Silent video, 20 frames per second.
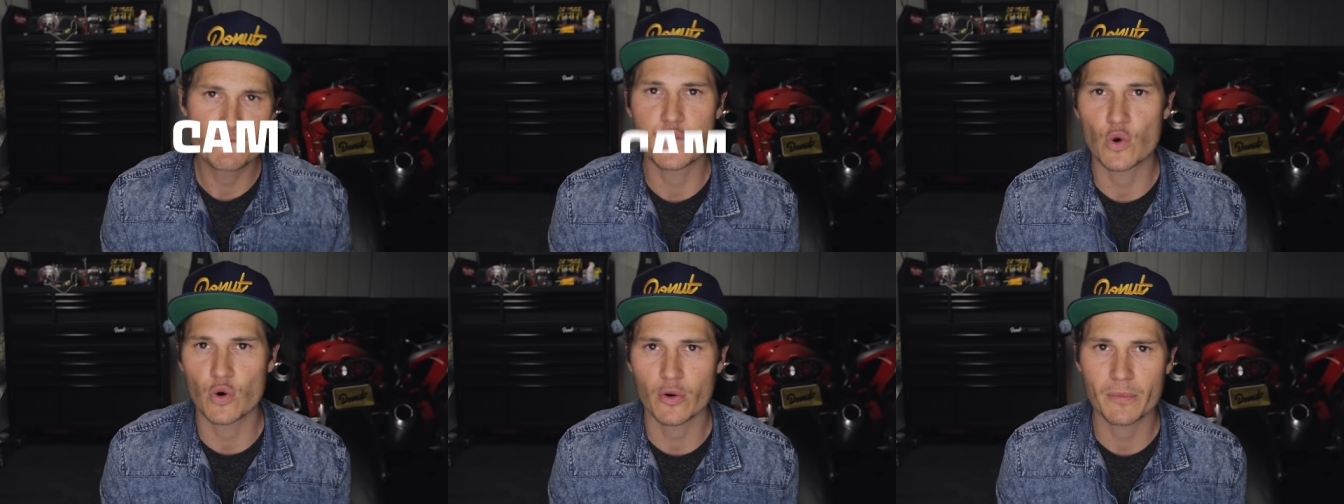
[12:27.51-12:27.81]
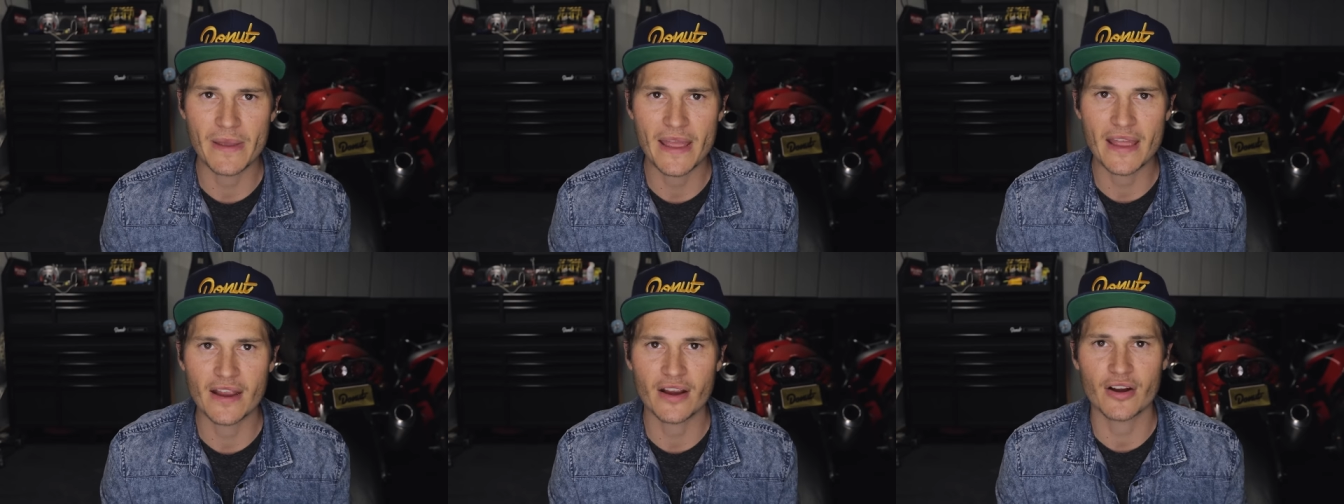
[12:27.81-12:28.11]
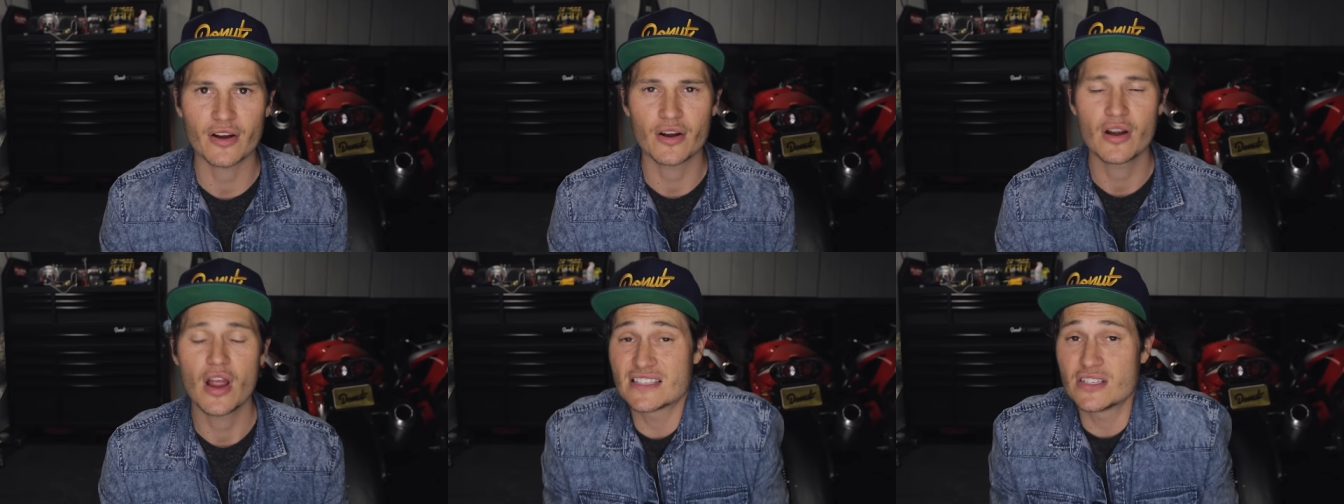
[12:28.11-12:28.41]

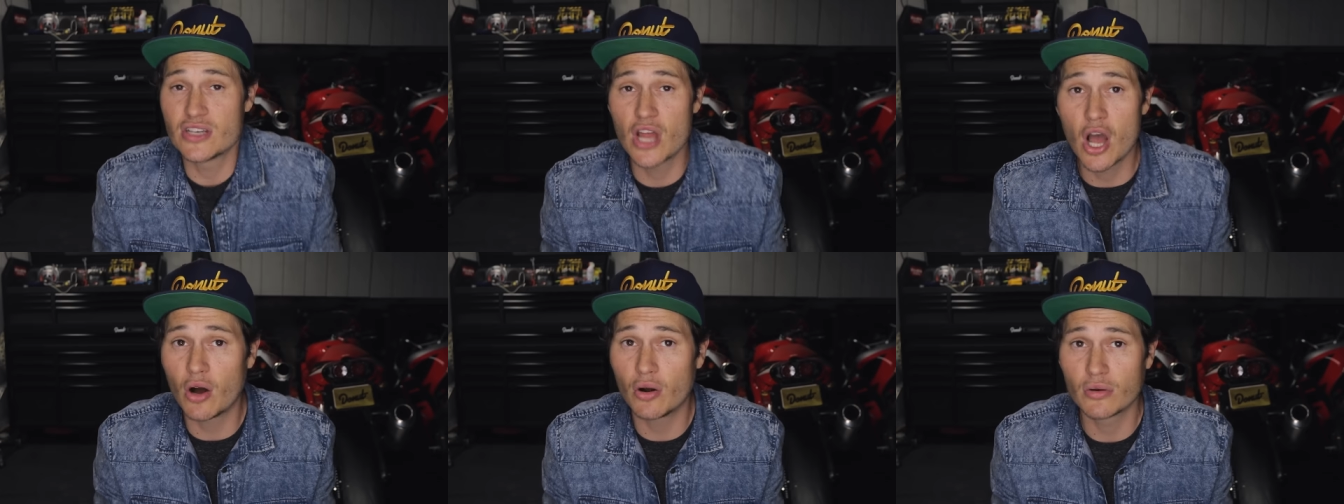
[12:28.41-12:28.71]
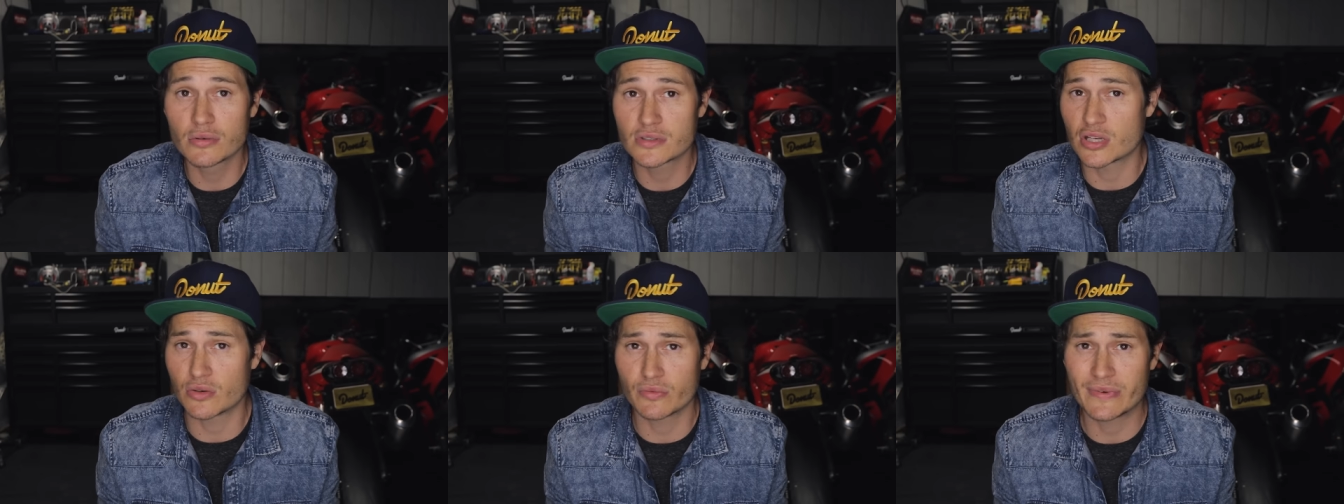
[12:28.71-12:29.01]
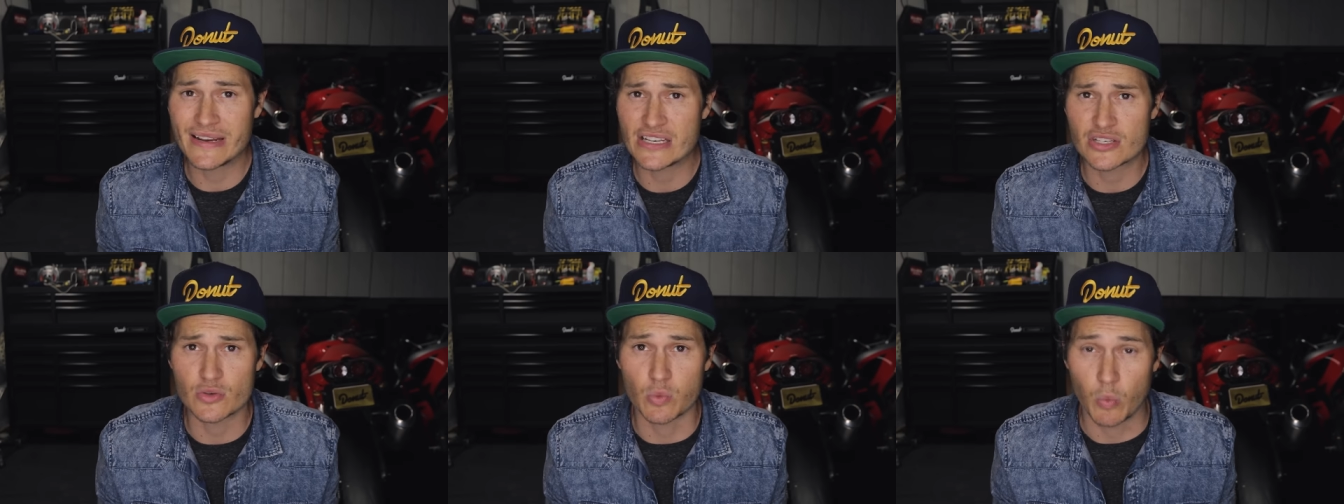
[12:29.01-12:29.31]
four-banger is known to
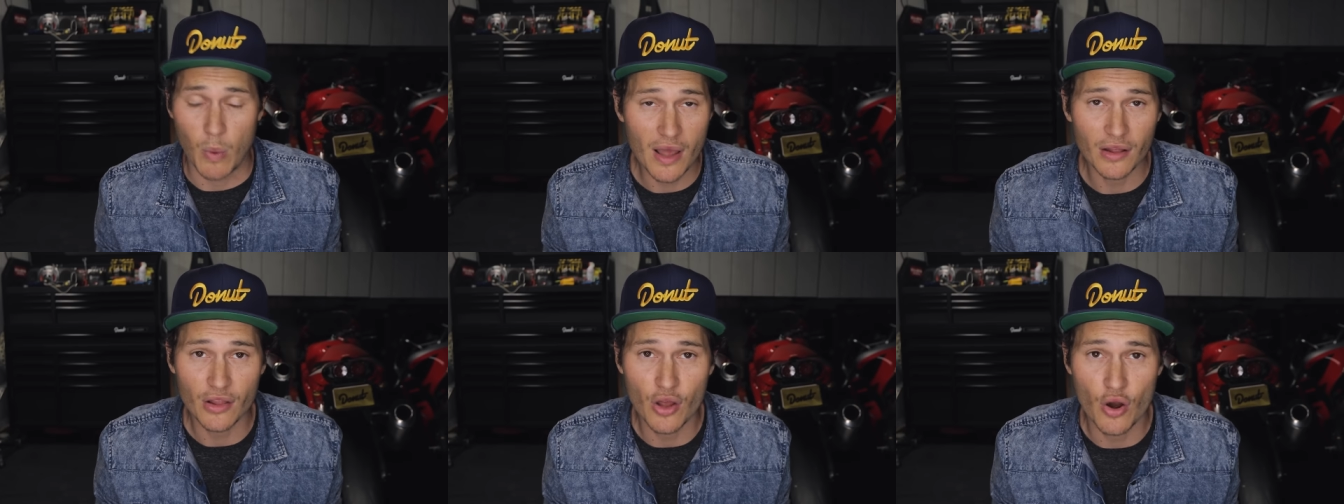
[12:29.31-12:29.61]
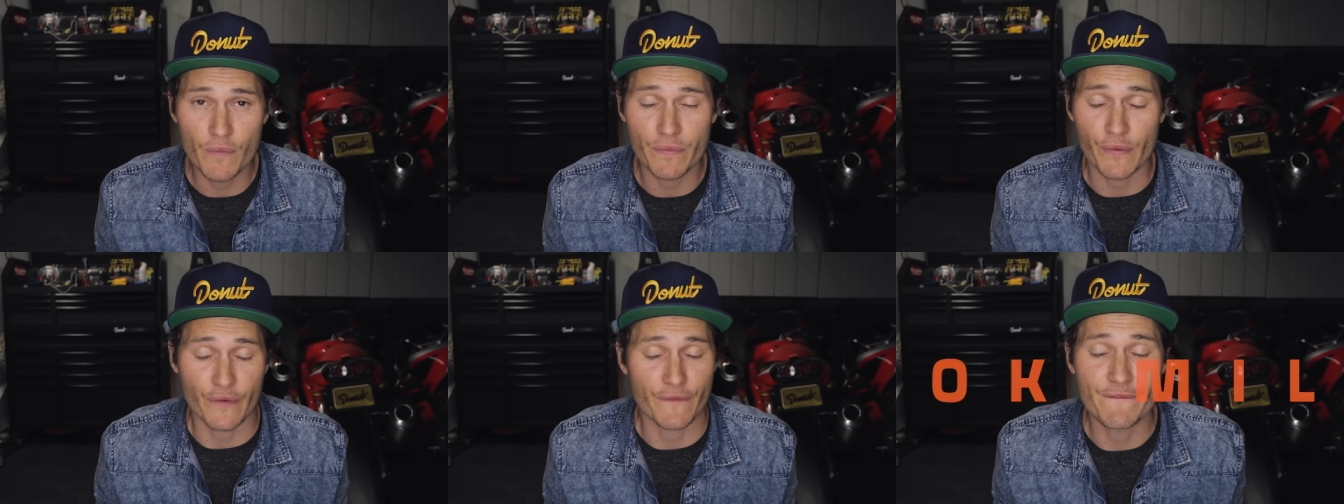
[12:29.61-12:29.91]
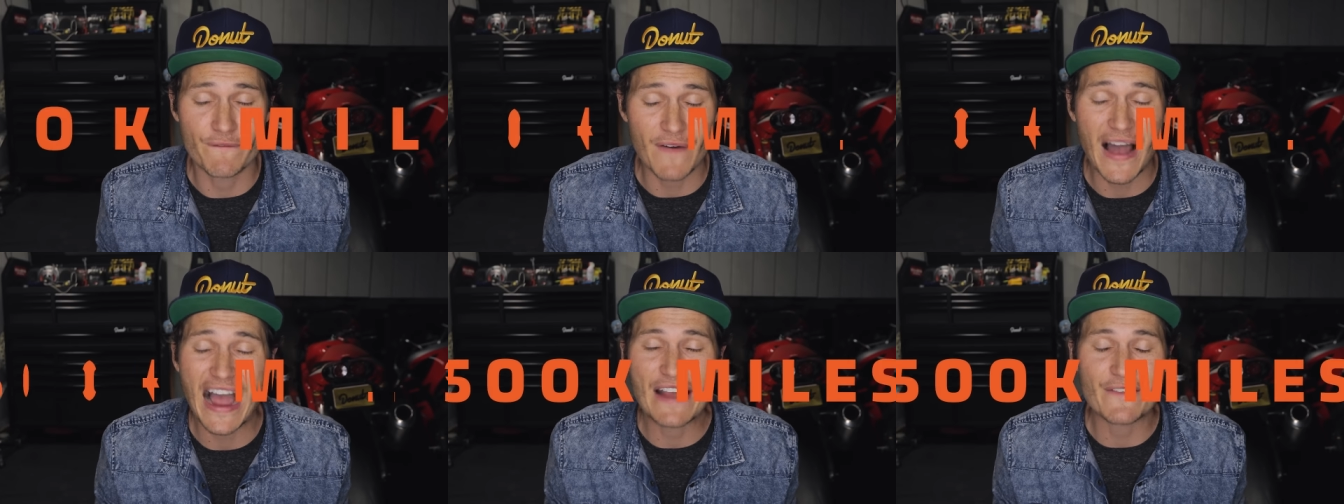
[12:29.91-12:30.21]
reach well over
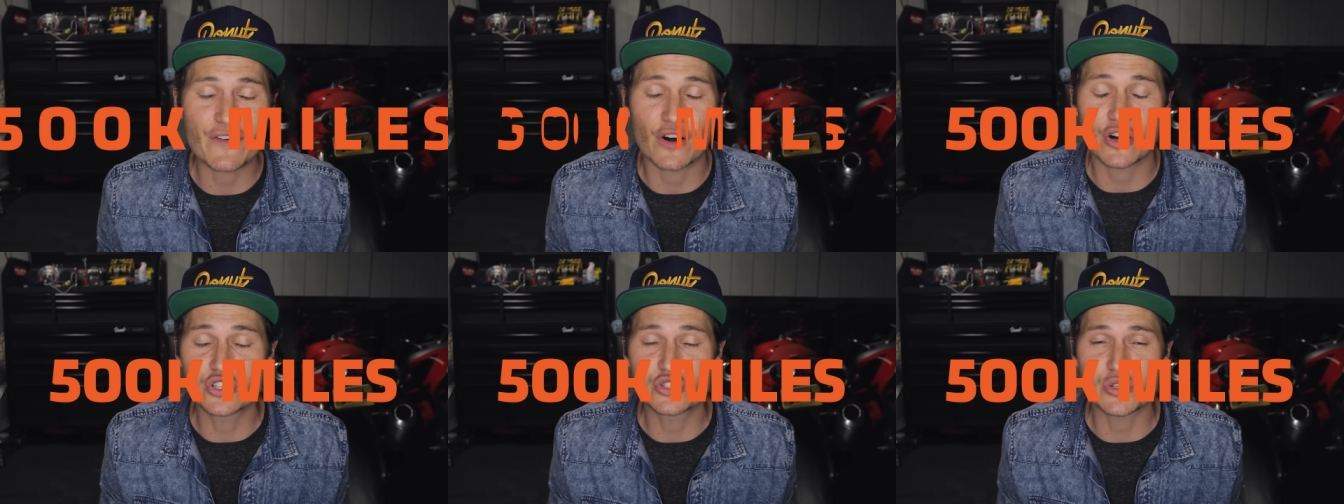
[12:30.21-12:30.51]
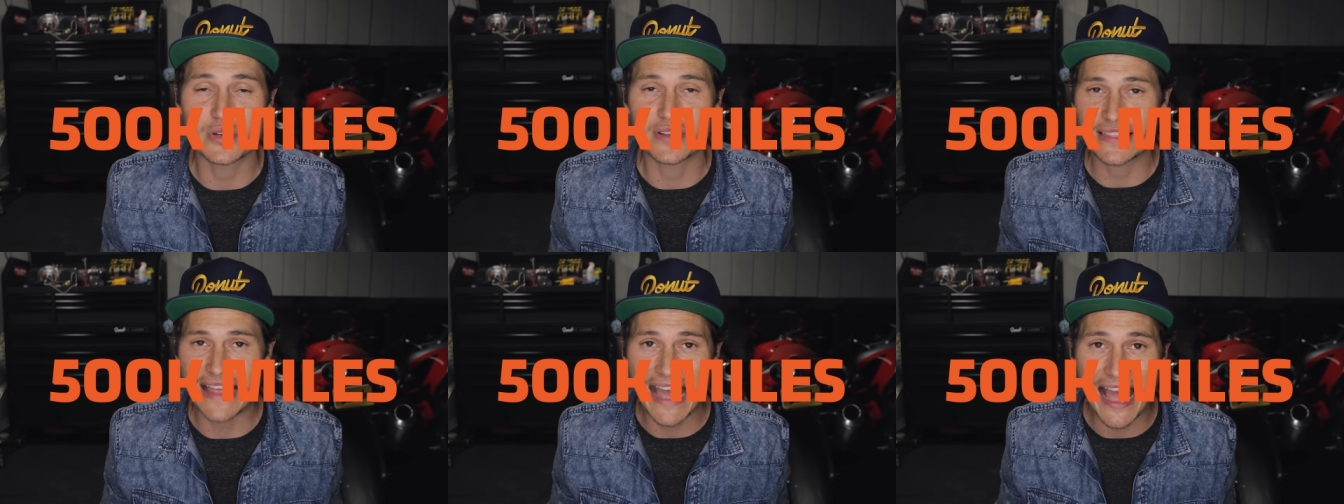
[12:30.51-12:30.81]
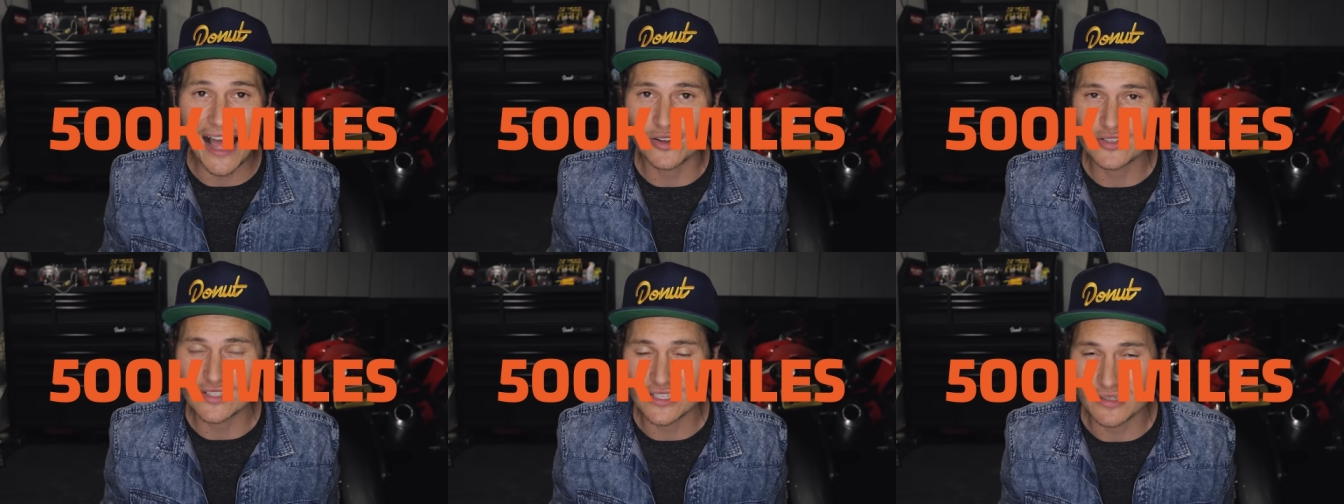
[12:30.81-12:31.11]
five hundred
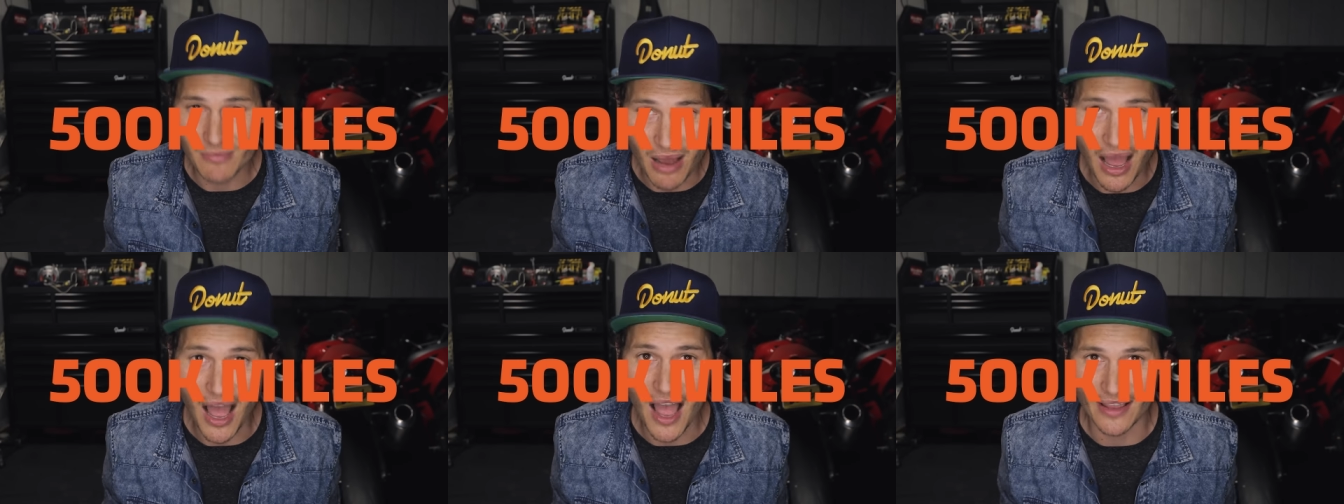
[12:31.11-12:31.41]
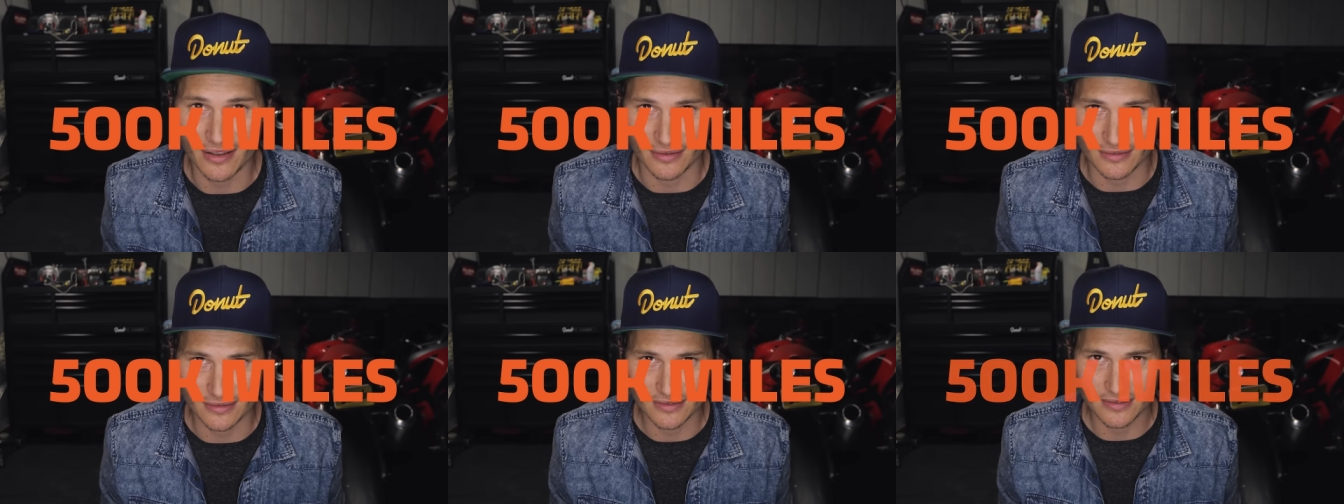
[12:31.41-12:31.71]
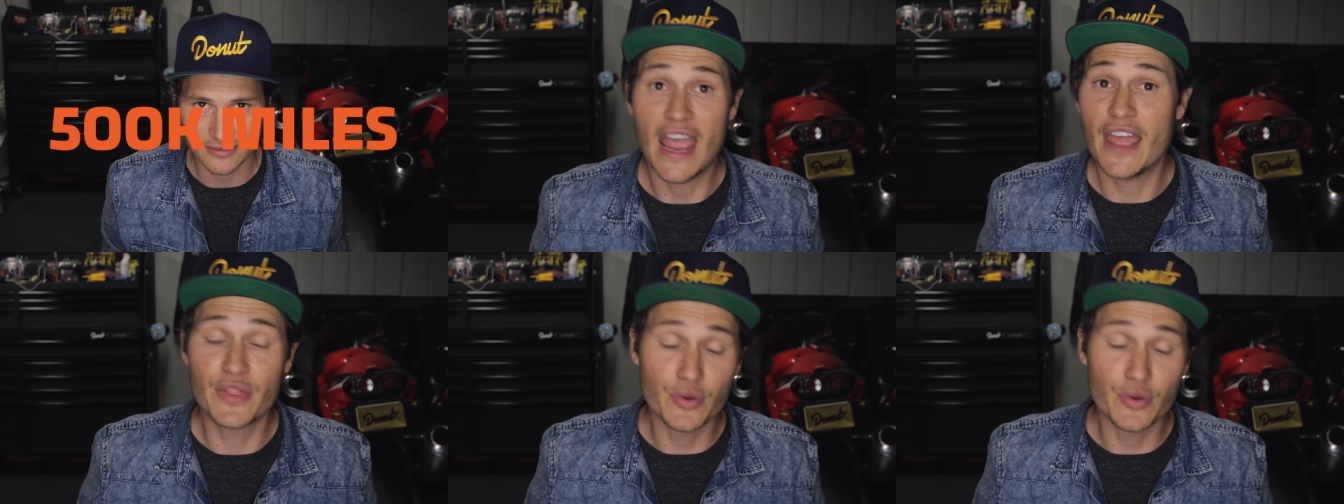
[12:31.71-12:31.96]
thousand miles.